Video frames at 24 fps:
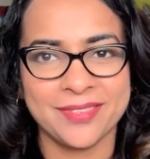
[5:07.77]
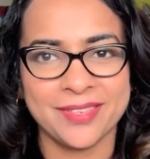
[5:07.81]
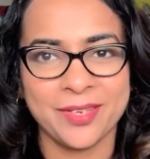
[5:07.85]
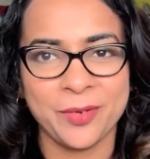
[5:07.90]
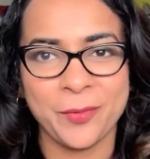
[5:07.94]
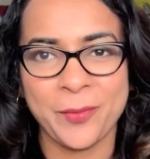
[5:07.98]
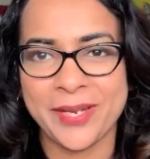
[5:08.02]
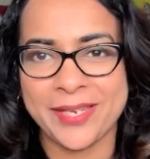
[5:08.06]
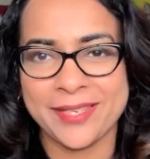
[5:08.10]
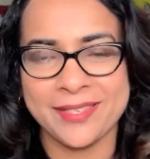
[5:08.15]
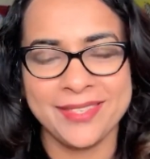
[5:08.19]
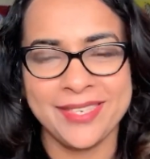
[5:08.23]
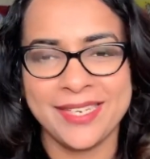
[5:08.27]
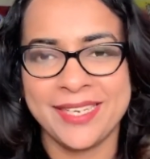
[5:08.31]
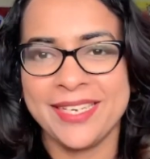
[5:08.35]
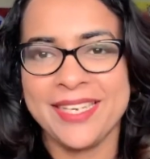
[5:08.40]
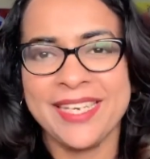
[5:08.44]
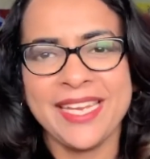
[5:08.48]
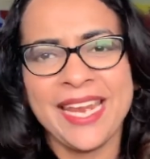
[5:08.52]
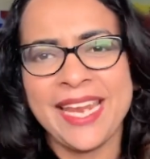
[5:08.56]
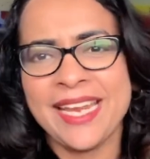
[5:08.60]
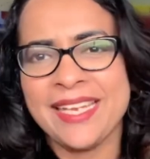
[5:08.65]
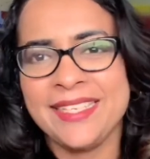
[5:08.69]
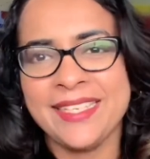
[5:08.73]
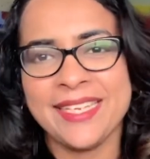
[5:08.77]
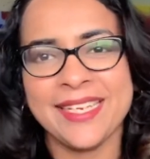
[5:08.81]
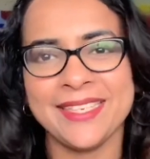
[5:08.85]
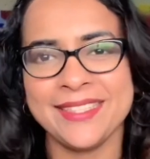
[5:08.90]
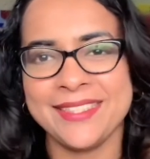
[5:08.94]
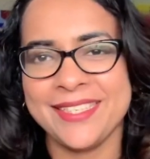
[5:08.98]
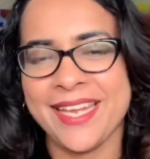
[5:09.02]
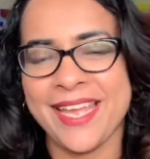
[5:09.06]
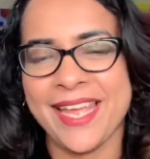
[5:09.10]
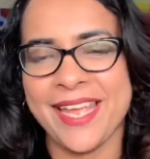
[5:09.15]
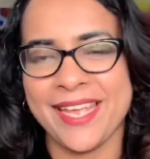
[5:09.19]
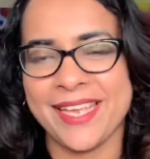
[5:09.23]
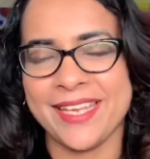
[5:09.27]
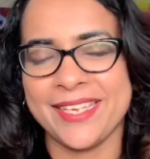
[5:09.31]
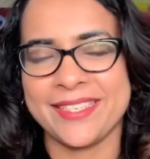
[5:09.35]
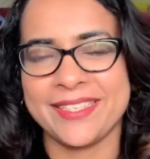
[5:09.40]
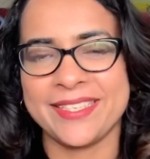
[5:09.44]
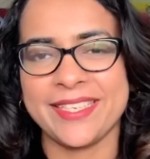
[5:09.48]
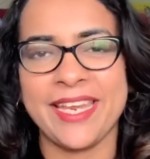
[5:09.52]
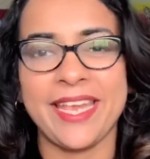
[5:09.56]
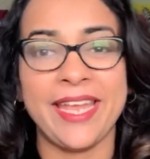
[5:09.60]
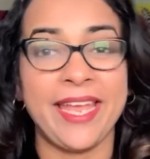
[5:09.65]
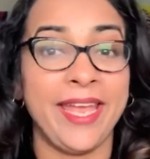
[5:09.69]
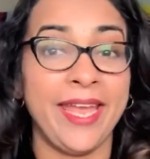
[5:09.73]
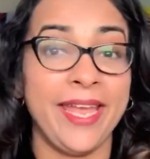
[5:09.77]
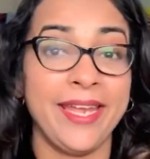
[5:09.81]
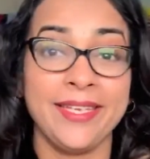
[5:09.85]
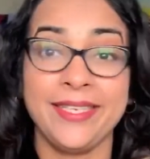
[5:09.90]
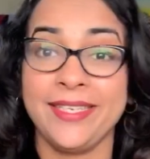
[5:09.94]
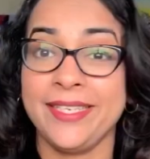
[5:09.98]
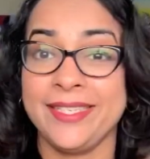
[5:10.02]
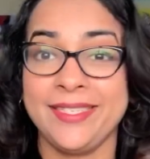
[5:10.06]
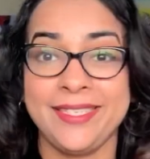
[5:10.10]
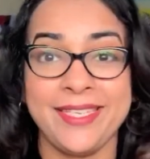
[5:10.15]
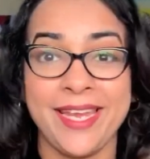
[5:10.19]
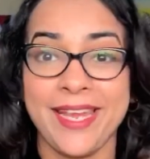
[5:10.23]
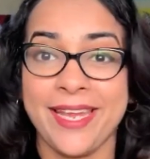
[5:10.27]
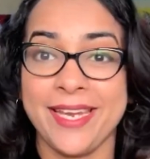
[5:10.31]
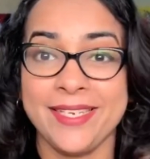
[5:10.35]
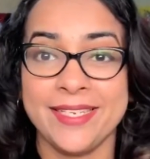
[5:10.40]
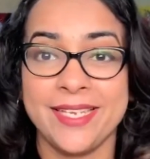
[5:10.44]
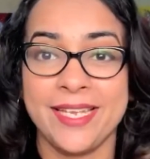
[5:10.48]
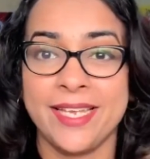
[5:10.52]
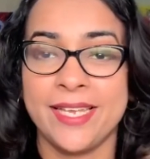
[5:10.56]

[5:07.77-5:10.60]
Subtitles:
Well, cat, cat, cat, cat, kit, cat.